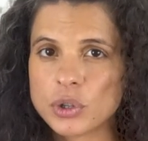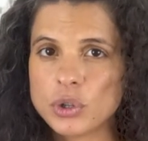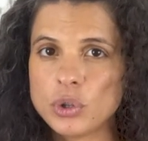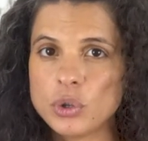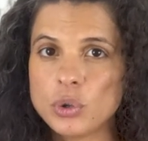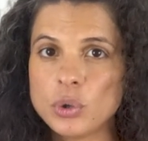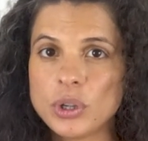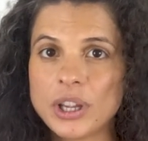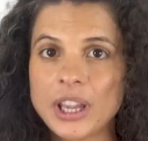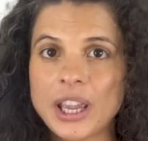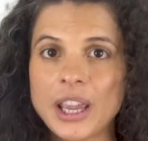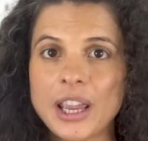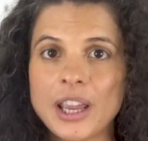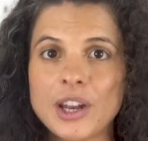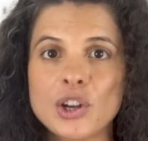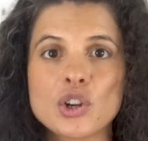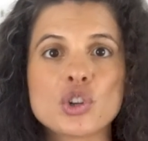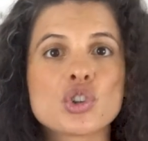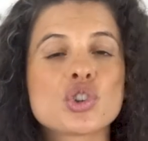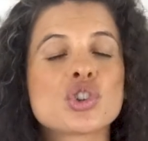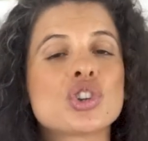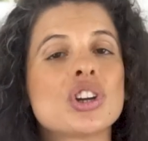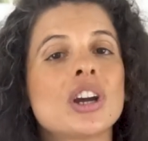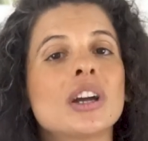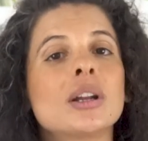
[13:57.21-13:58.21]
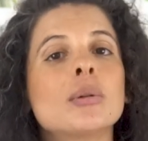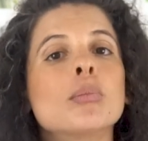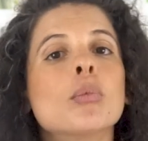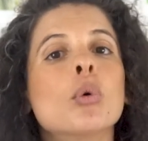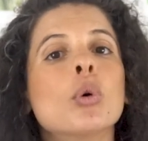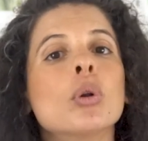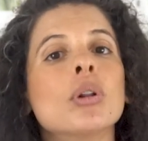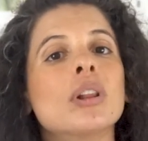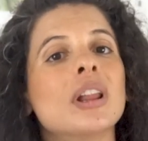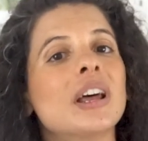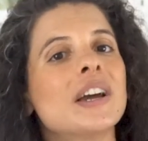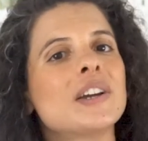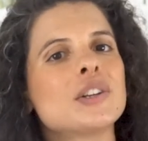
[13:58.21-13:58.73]
you can shine
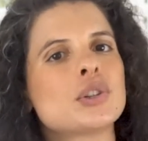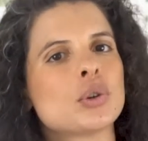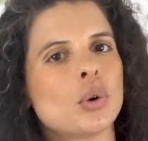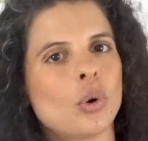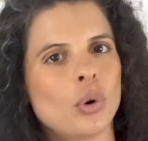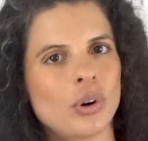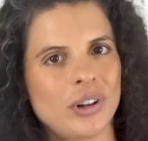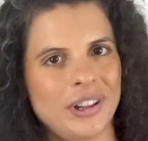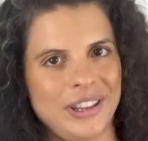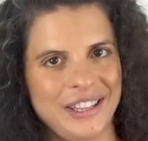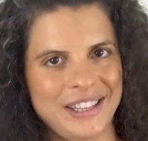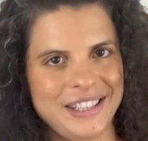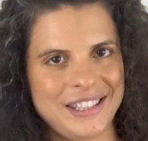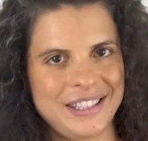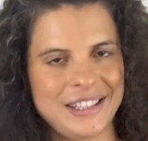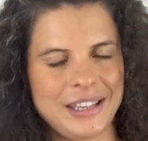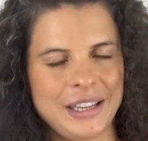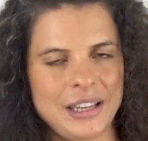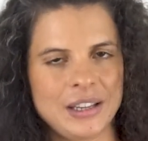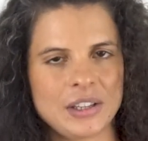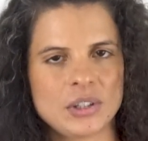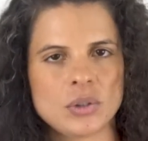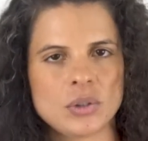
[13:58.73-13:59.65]
more light on this year.